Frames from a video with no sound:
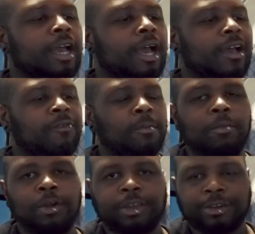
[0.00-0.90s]
From
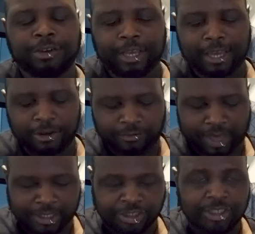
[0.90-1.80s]
Merkury
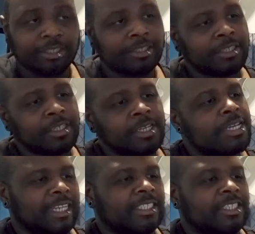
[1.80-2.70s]
Innovations.
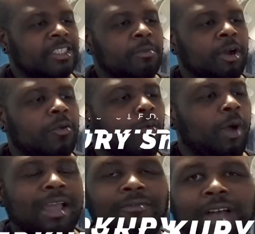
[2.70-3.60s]
It's the Smart
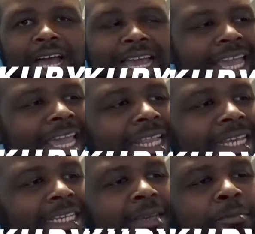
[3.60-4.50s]
Wi-Fi
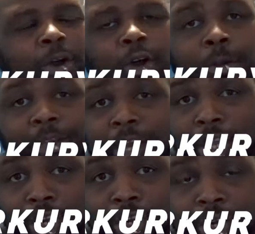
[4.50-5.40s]
LED bulb,
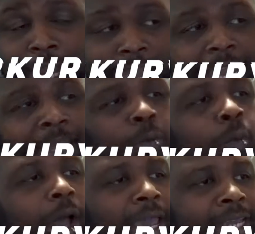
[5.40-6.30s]
color
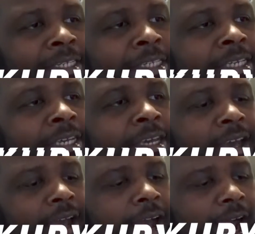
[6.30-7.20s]
and white.
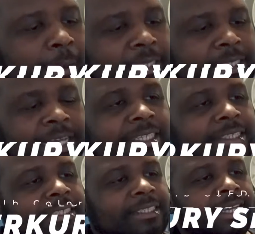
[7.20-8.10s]
It says
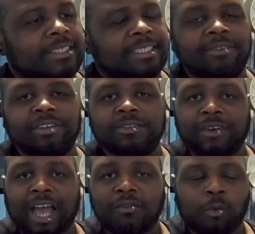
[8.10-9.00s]
it's a
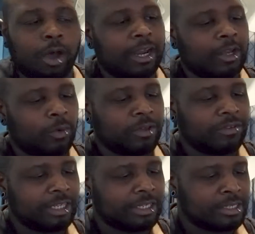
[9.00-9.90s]
75 watt
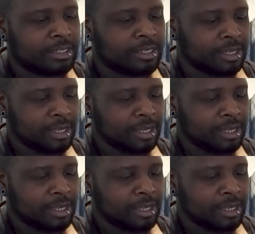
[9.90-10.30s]
equivalent.